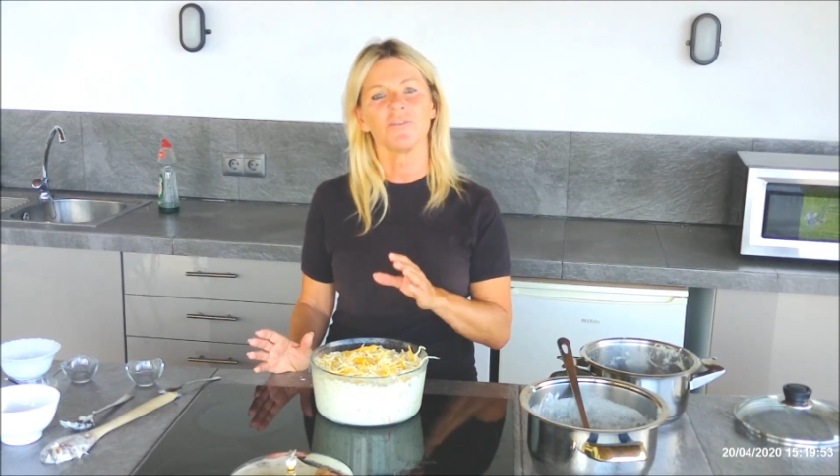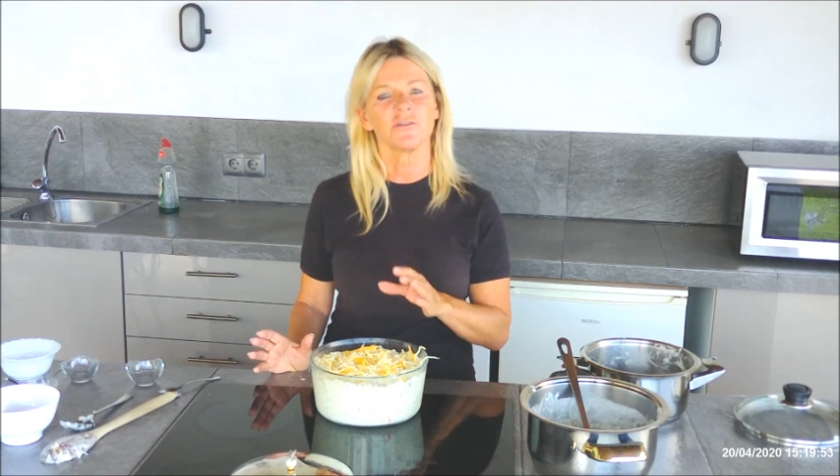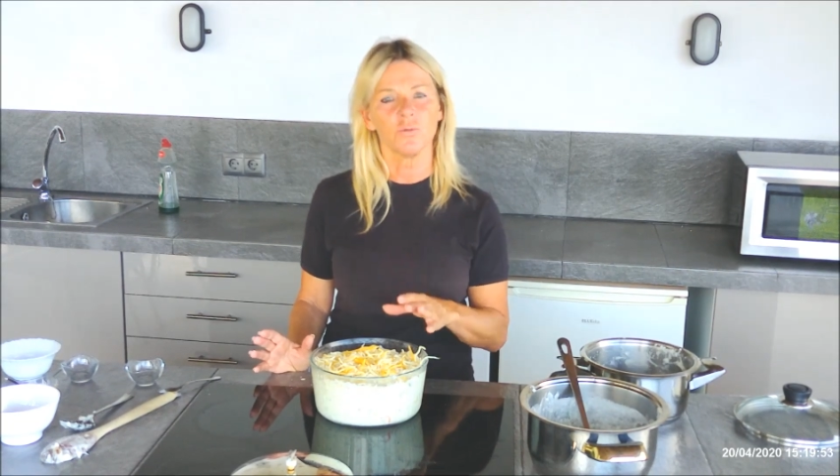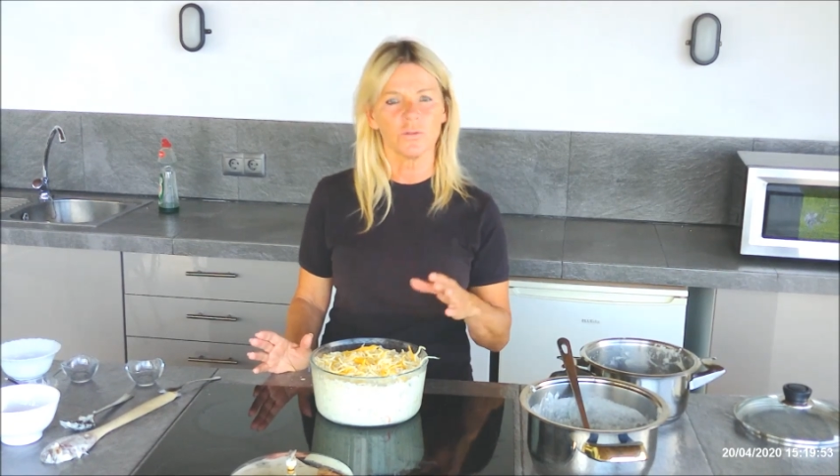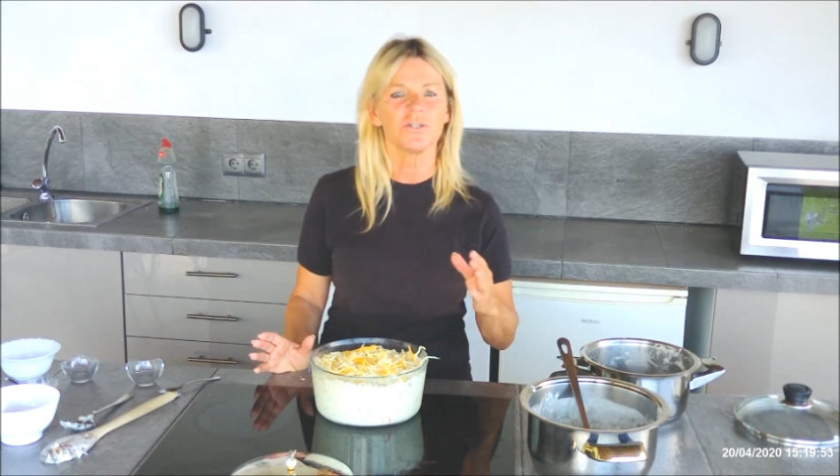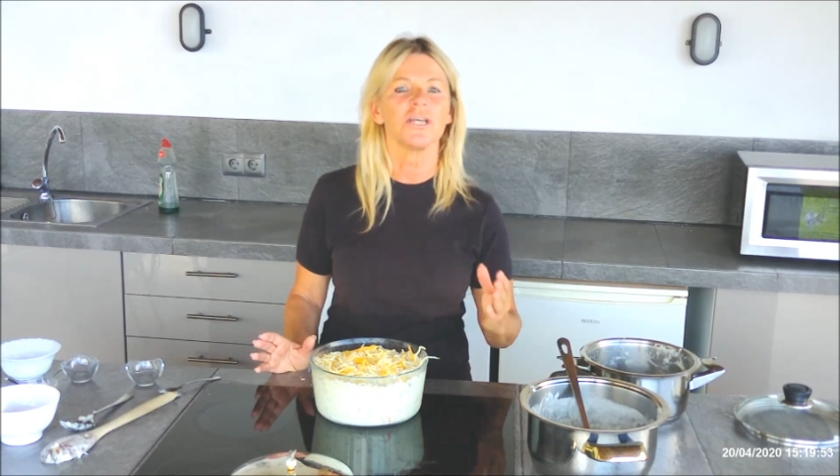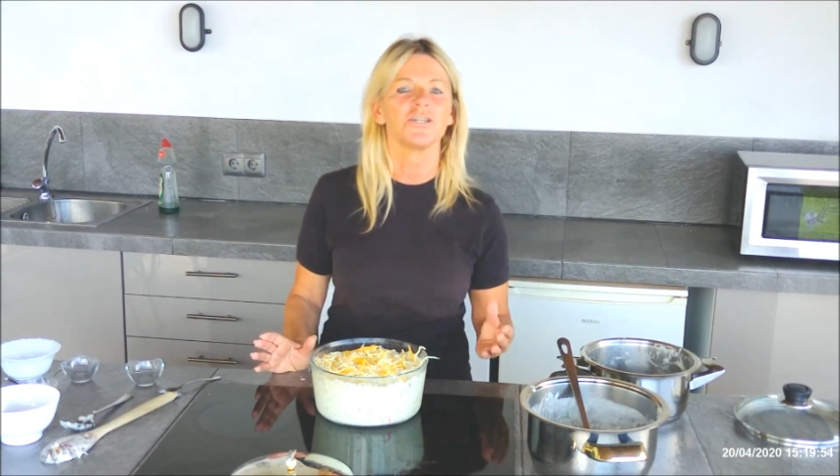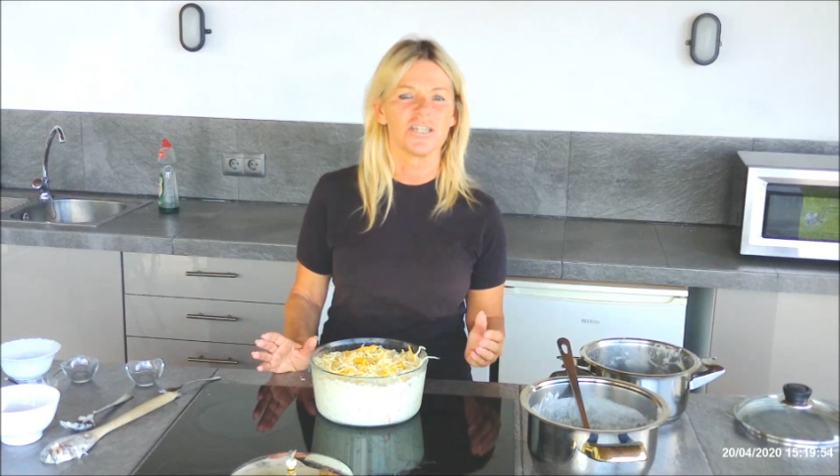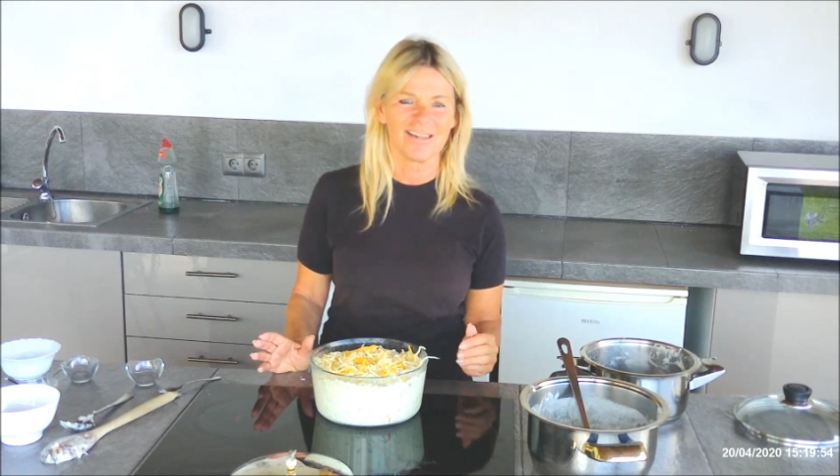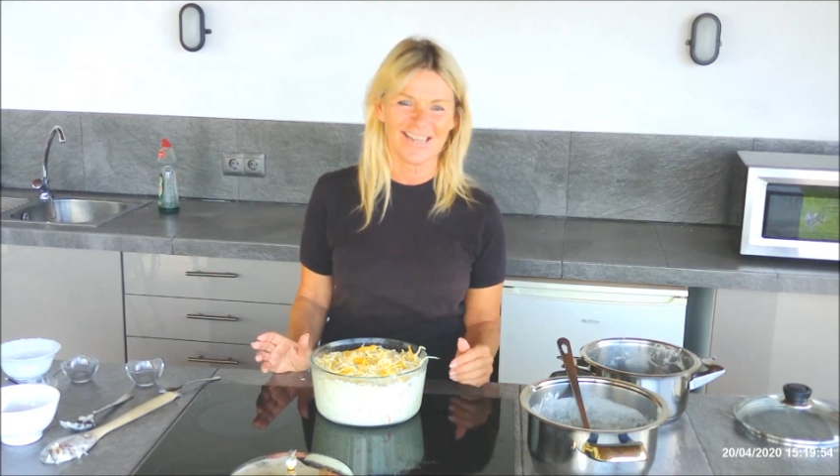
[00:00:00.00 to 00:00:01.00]
a smaller dish,
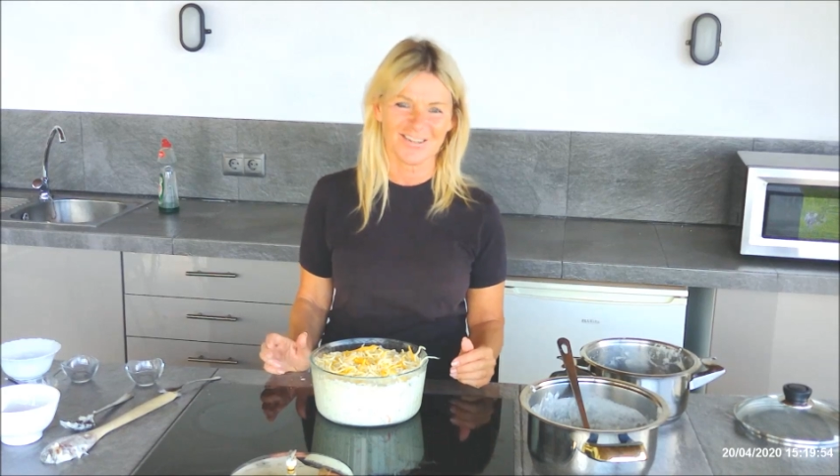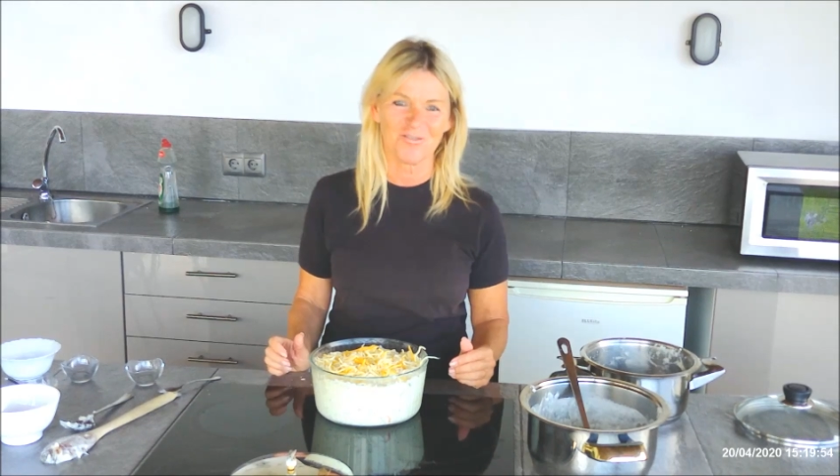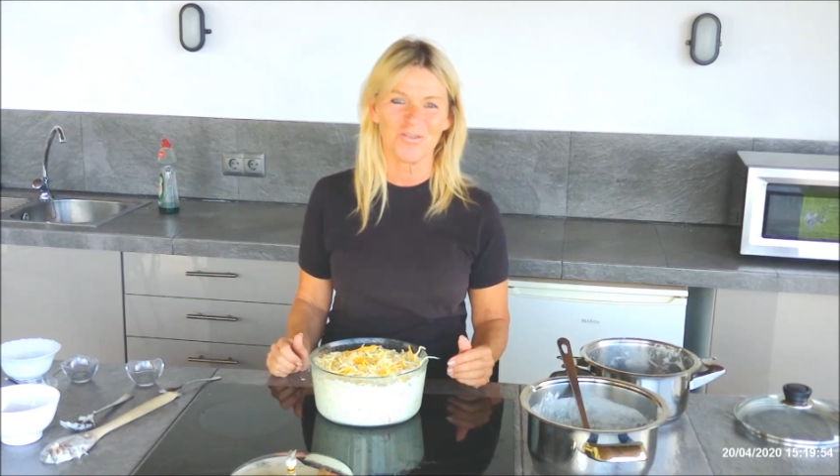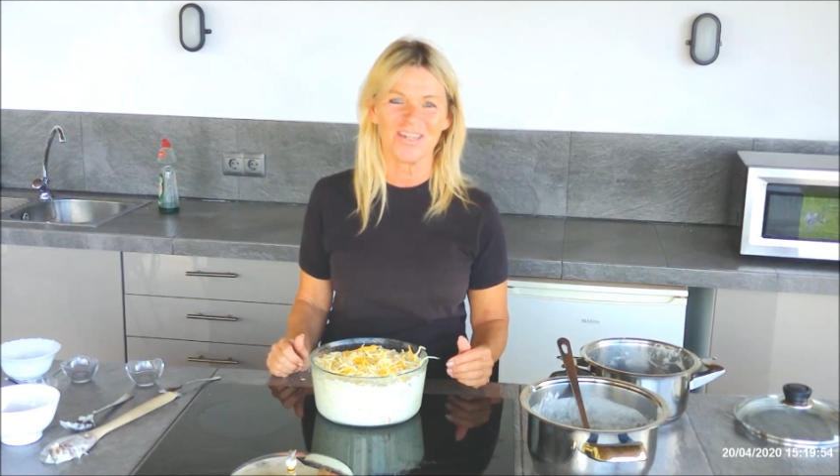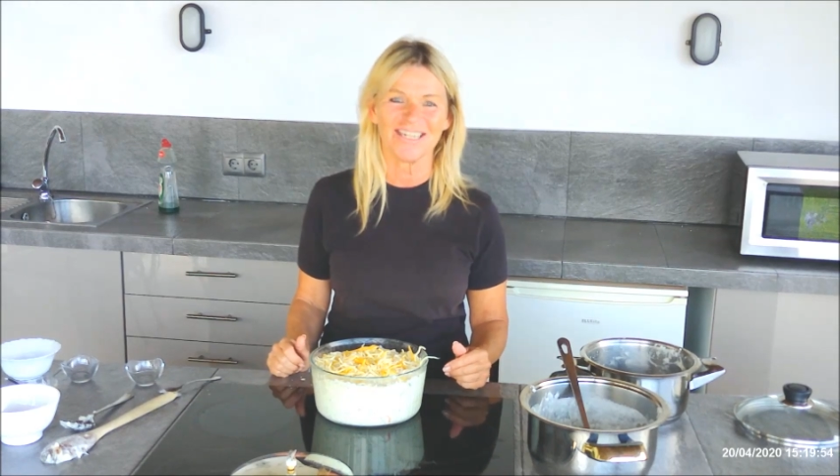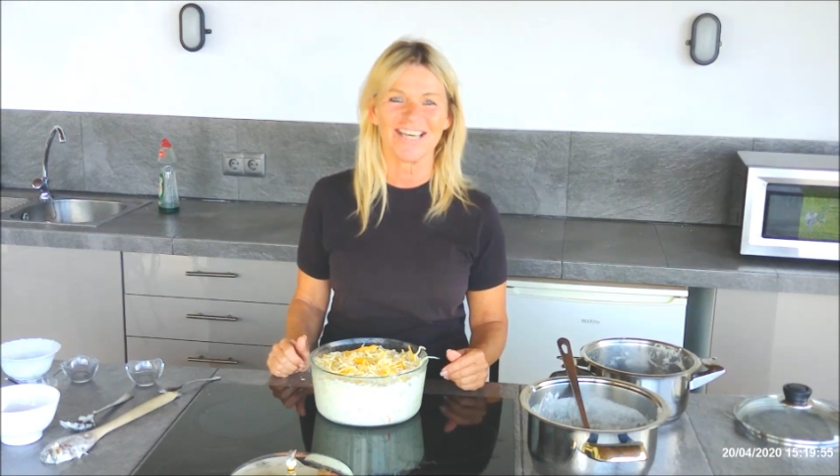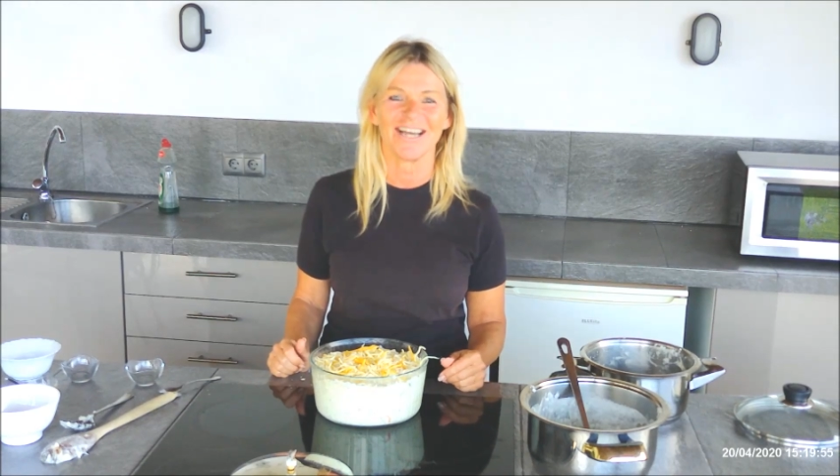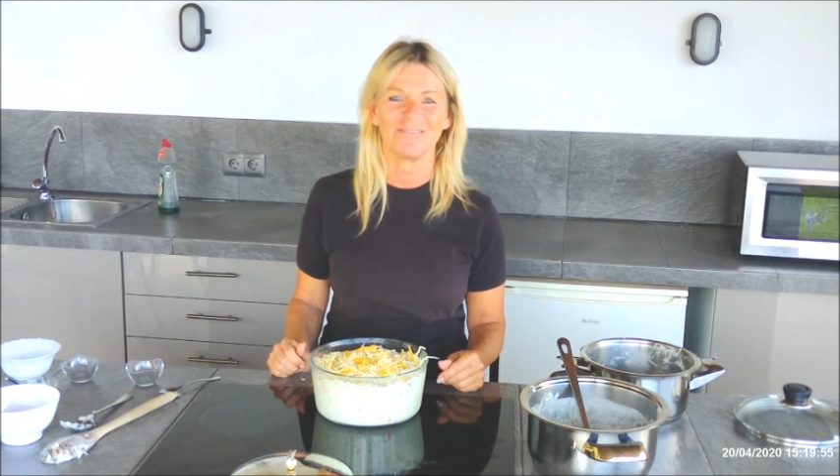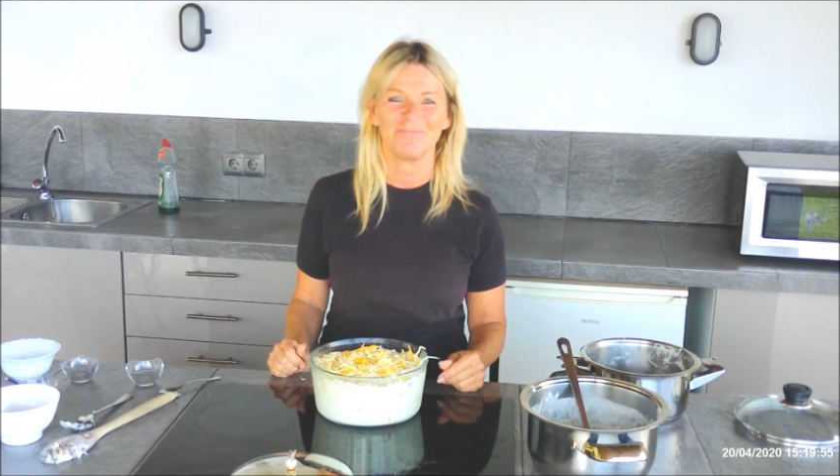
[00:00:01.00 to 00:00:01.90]
it's less cooking time.